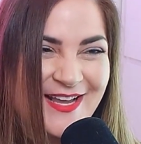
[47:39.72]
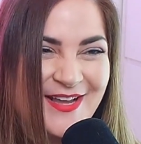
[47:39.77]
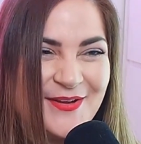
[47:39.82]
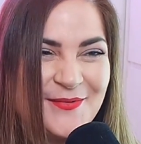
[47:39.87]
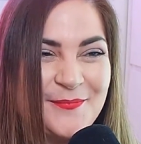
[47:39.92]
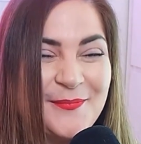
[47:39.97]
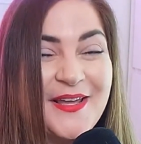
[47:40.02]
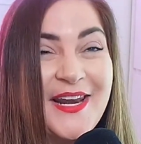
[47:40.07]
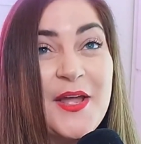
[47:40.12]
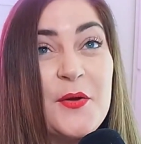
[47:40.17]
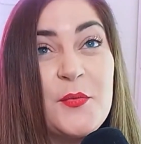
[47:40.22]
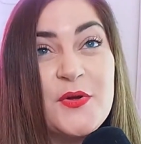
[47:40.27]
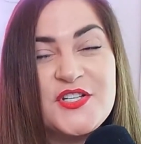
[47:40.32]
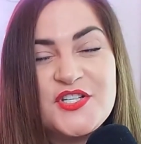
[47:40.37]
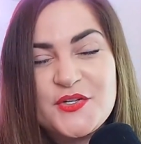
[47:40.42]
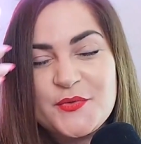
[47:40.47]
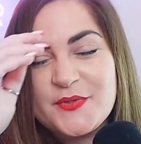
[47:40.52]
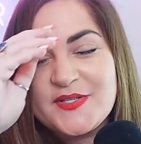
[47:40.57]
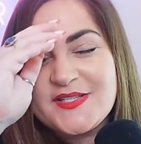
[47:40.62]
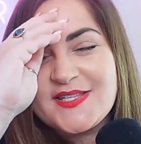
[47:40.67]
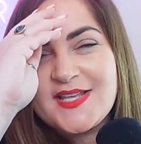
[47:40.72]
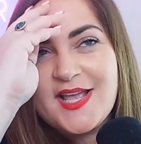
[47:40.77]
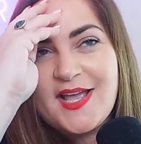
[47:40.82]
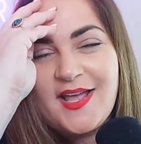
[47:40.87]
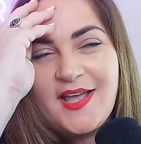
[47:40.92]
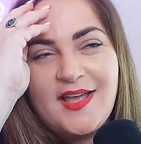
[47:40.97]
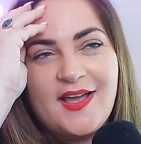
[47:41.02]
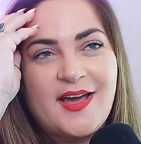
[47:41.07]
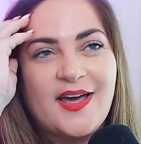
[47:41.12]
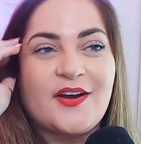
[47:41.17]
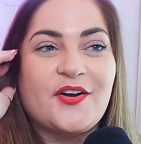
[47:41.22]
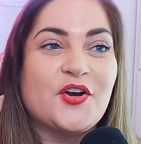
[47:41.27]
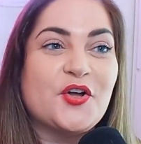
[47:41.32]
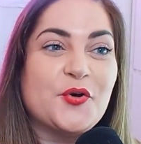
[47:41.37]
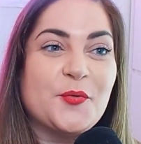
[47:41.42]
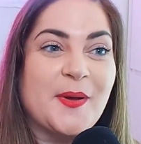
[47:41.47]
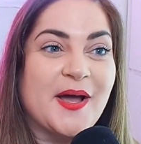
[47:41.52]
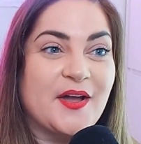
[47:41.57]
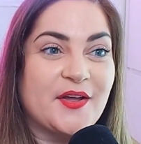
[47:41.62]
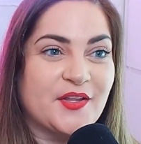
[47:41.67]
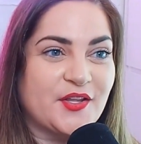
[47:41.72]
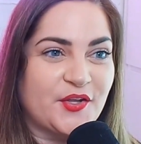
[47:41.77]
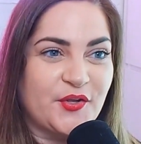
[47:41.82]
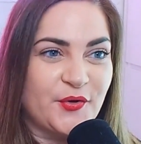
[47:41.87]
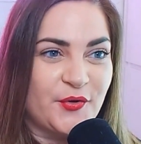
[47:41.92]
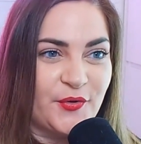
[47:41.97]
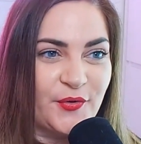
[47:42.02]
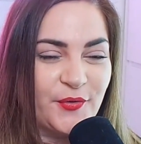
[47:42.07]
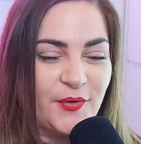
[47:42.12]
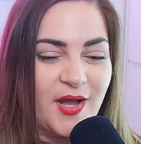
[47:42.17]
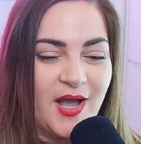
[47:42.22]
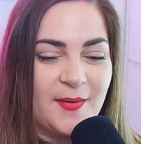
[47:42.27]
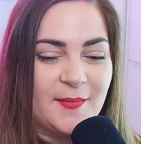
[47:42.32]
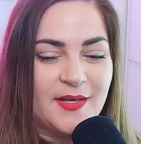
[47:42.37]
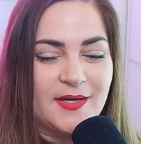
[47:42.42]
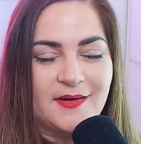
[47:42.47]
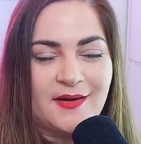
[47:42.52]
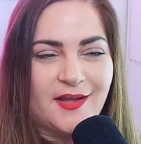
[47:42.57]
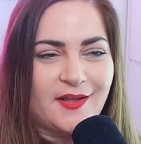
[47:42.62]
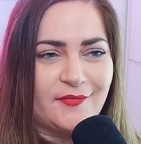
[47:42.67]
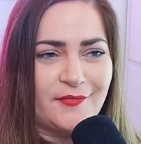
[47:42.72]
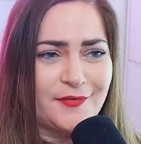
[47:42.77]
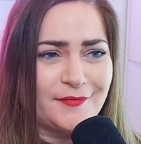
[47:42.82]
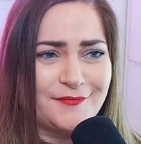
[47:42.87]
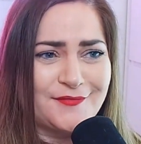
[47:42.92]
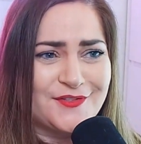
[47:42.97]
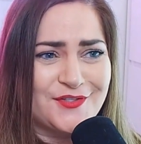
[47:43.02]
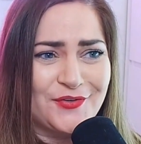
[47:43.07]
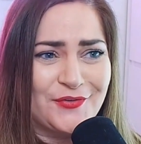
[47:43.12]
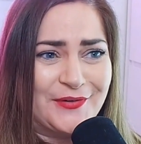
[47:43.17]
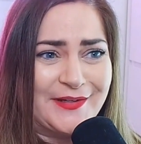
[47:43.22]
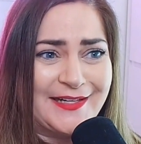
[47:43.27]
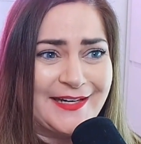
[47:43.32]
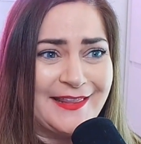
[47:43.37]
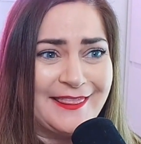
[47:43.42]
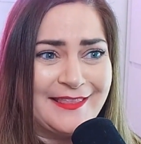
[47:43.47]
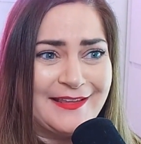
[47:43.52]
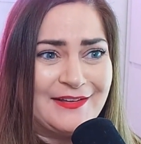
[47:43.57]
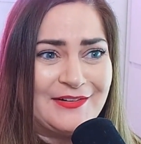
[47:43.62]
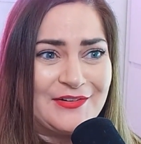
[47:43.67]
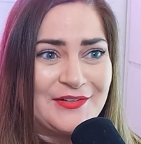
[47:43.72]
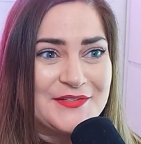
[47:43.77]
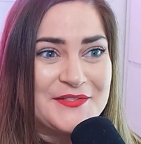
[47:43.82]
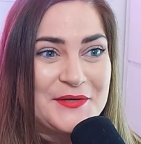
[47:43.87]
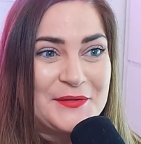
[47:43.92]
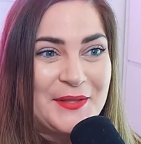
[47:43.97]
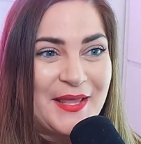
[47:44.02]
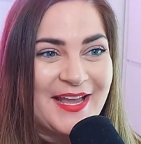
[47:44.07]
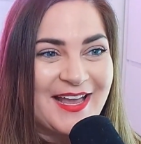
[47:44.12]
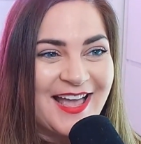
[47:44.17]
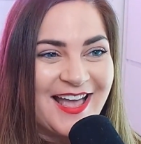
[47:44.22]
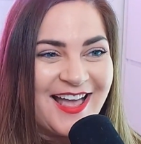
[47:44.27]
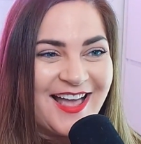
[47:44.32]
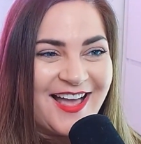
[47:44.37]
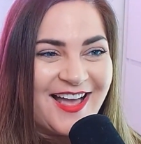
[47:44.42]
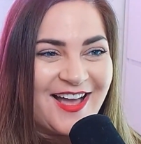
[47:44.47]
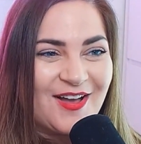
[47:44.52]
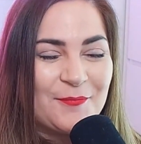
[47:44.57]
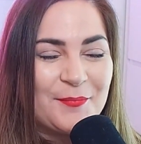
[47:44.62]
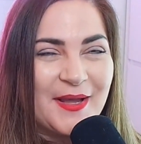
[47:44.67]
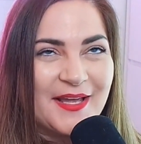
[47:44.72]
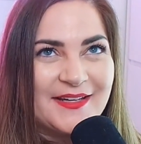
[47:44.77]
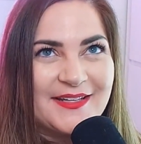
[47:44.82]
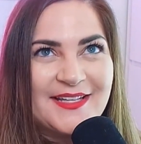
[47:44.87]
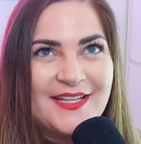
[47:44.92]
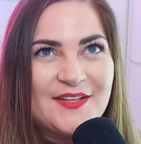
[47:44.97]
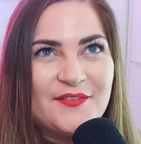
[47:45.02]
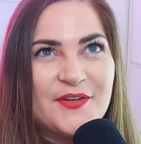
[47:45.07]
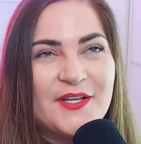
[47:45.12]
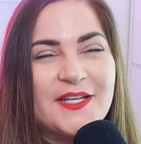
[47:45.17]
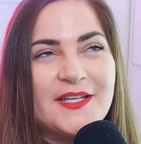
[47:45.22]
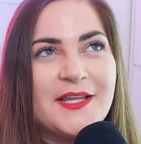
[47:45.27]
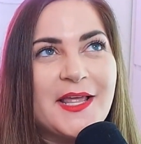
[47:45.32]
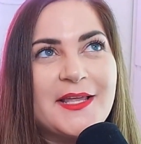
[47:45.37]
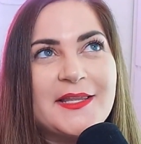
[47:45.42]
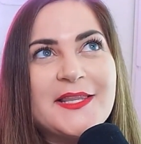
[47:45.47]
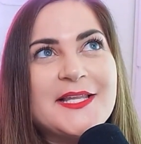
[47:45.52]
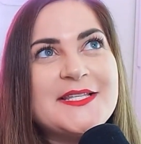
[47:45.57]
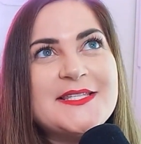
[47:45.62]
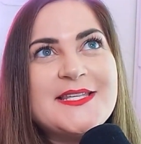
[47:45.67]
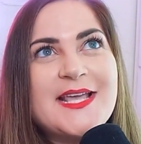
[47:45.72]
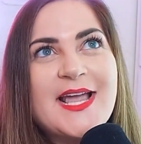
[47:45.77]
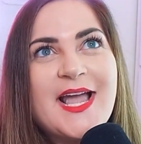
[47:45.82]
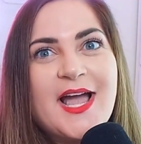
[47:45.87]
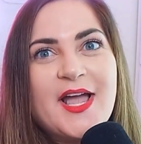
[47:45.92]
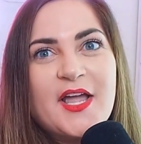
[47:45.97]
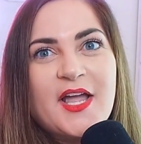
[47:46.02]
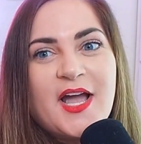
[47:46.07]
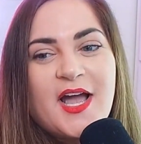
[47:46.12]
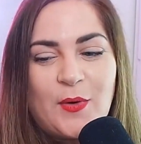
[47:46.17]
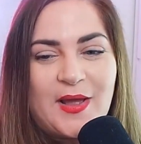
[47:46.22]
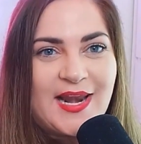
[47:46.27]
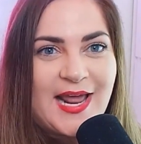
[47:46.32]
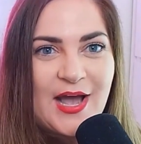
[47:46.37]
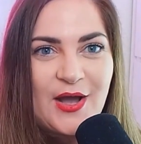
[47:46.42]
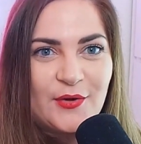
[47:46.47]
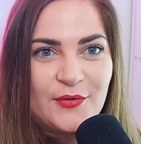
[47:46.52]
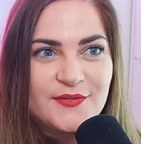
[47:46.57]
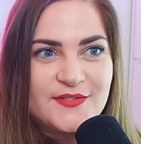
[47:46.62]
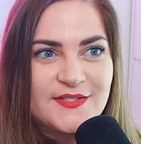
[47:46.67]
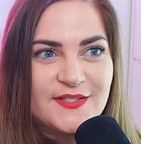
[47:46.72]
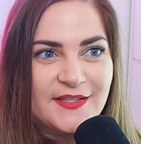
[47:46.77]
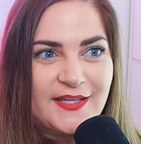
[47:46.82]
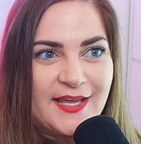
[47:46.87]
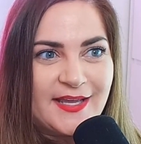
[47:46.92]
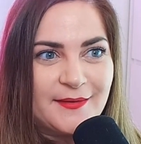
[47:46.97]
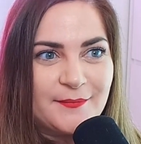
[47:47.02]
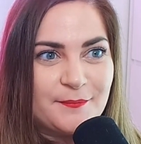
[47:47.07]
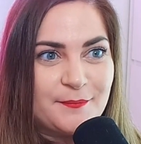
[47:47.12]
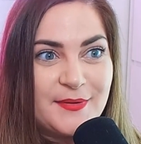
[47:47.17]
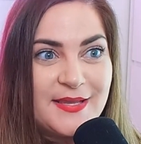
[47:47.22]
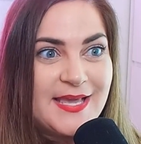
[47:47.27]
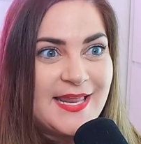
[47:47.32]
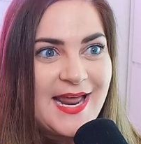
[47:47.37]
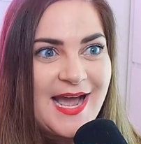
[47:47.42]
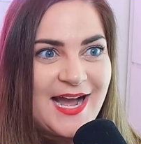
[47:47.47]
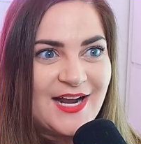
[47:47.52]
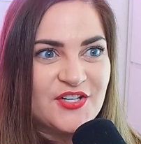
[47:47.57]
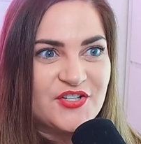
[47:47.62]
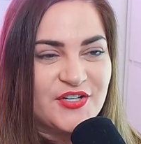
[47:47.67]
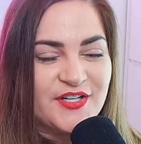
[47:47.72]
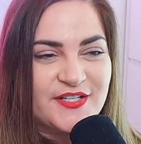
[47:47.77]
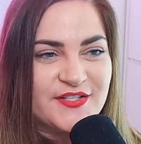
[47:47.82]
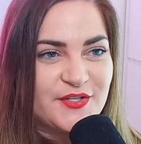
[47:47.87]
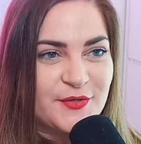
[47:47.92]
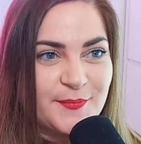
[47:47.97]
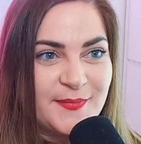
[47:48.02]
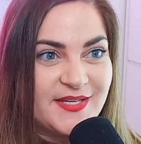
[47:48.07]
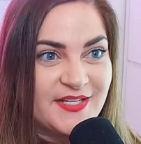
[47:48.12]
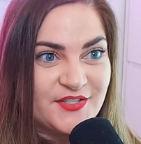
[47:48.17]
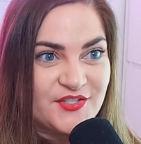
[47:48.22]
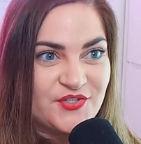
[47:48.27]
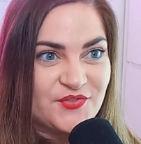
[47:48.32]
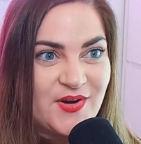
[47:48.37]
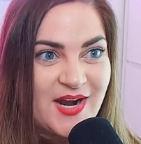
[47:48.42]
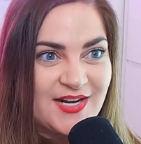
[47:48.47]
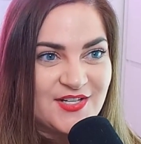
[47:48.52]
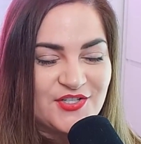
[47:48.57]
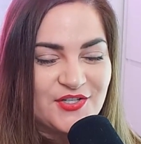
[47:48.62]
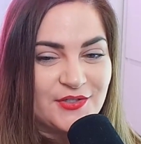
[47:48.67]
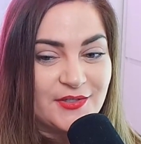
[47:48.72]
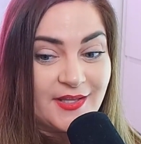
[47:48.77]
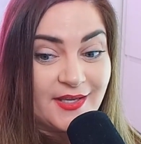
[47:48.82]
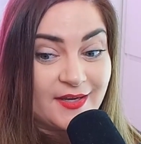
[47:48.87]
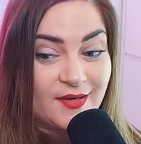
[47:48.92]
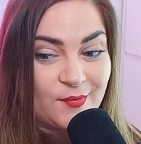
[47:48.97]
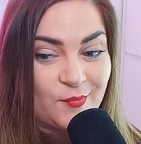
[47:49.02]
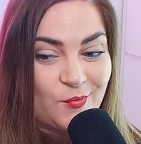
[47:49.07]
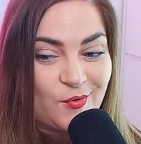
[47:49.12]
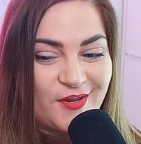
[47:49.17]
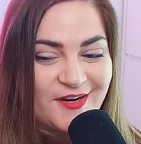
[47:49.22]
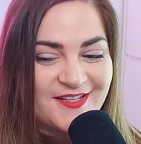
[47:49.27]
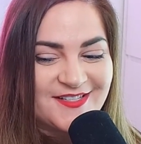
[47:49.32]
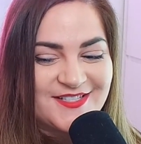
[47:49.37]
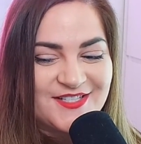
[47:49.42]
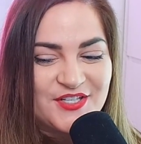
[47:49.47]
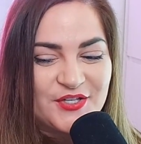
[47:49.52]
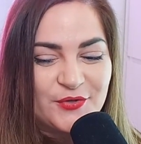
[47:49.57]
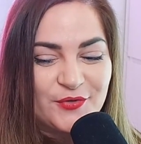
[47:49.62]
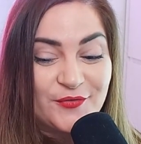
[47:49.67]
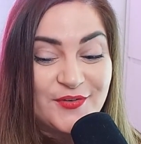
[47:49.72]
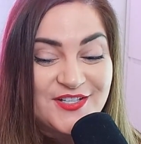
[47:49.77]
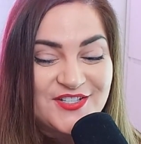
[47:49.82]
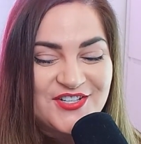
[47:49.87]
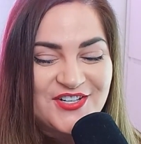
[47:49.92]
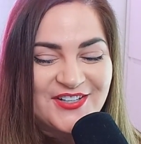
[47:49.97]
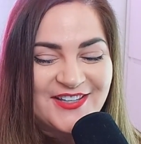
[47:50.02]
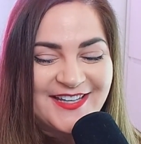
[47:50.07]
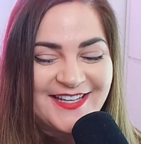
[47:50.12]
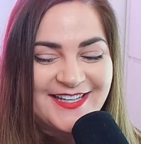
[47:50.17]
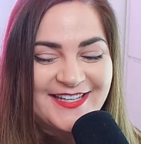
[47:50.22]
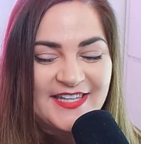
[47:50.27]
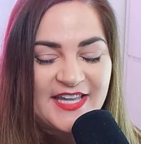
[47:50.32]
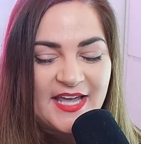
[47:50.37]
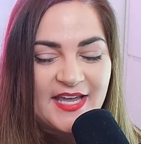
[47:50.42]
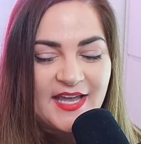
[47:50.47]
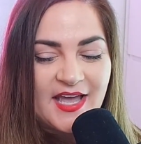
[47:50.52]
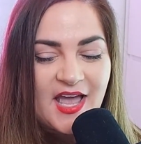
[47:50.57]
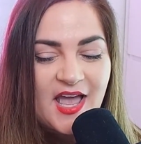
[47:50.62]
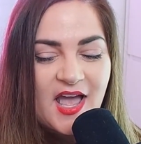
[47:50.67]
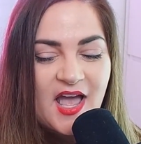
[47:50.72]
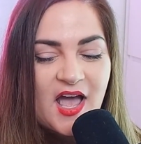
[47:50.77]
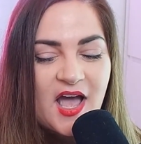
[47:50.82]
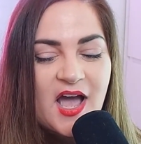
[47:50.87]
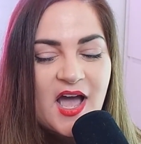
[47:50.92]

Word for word: same. But I wish it was, I don't know about you. I mean, I have a degree in theater. So like, but even like, let's say I went out to like be an actress or be a director like I wanted to originally, like,